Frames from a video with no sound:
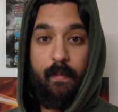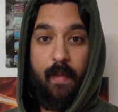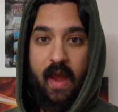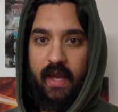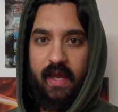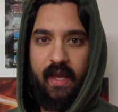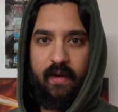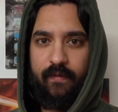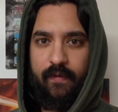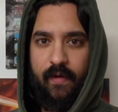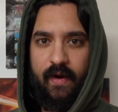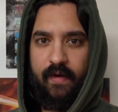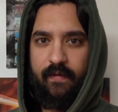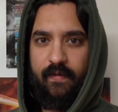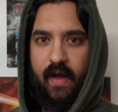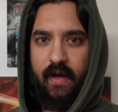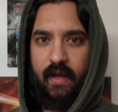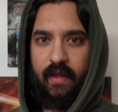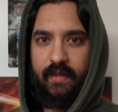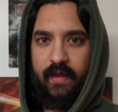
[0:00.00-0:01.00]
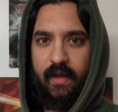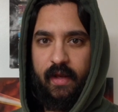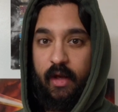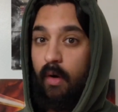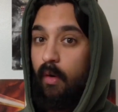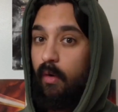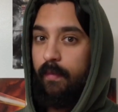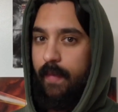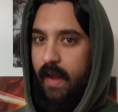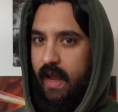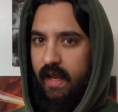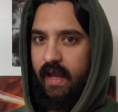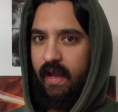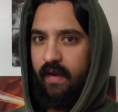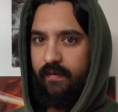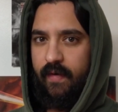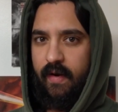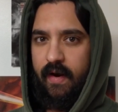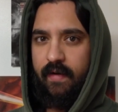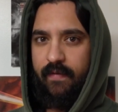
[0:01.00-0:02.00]
making fun of anything or
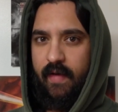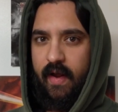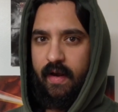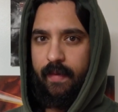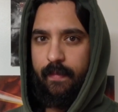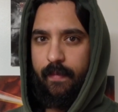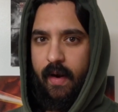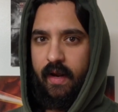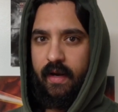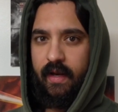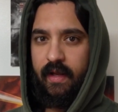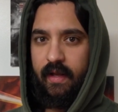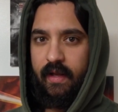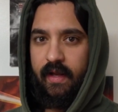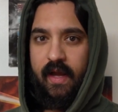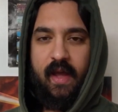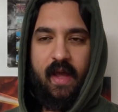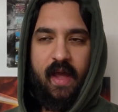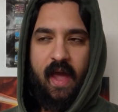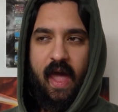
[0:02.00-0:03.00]
making fun of anybody,